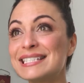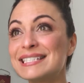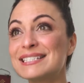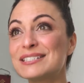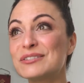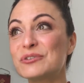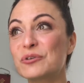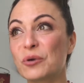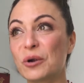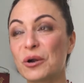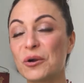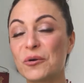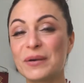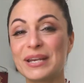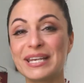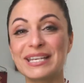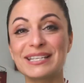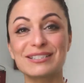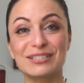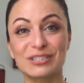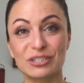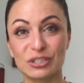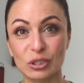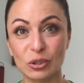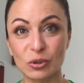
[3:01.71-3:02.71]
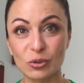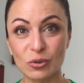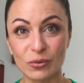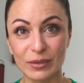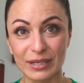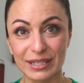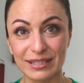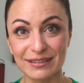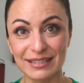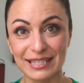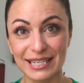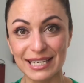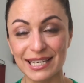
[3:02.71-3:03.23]
is growing so
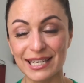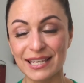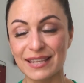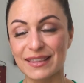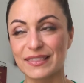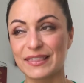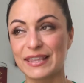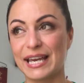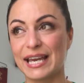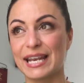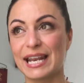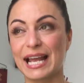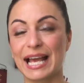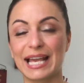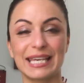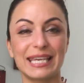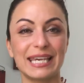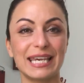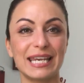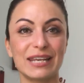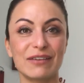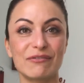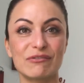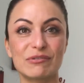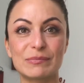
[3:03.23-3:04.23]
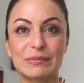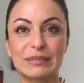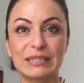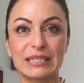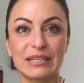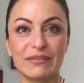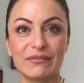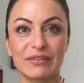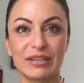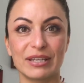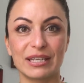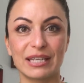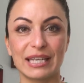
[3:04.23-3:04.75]
quickly that I can't even
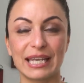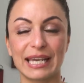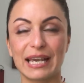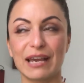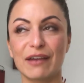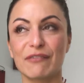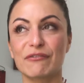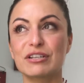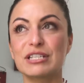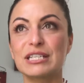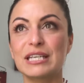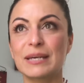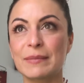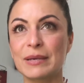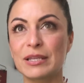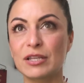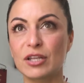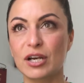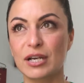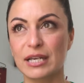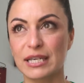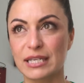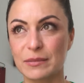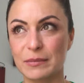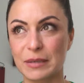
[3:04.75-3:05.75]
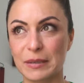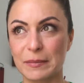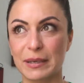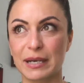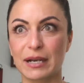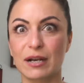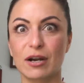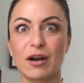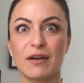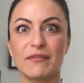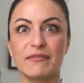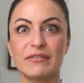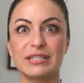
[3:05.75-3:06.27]
believe it. Like every time I log into my
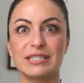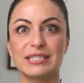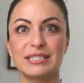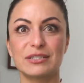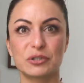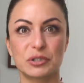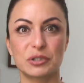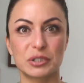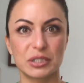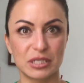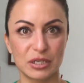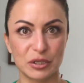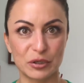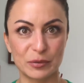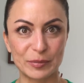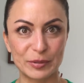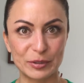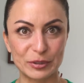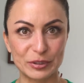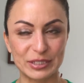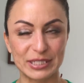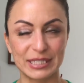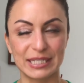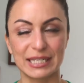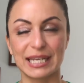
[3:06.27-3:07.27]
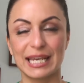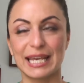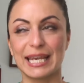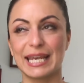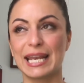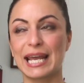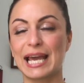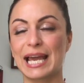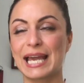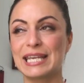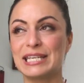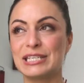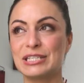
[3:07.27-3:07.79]
back office, there's another person
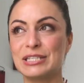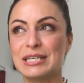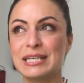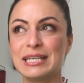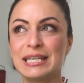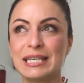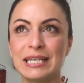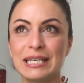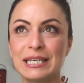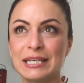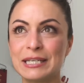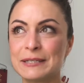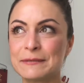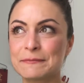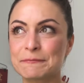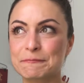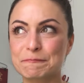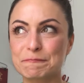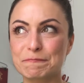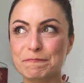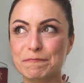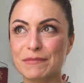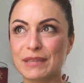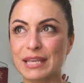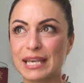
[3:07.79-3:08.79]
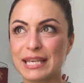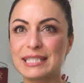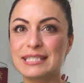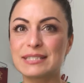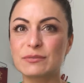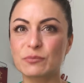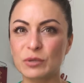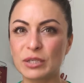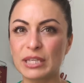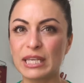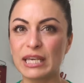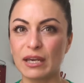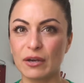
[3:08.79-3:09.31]
and I it's
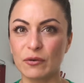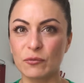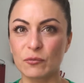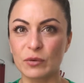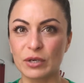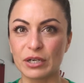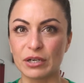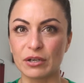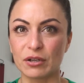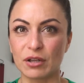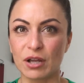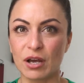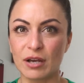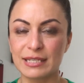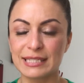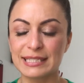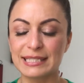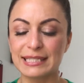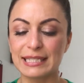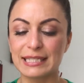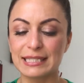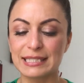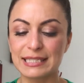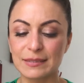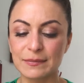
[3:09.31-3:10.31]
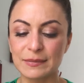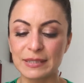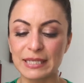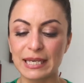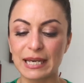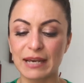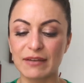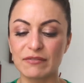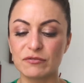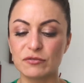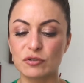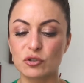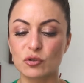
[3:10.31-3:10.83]
really unreal. Honestly, it's something
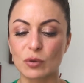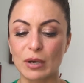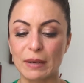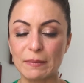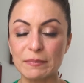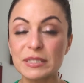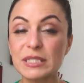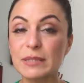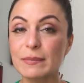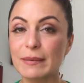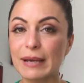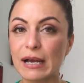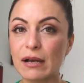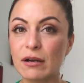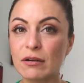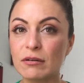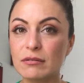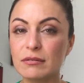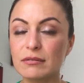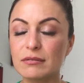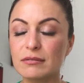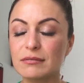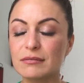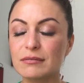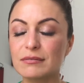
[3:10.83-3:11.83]
I've dreamt about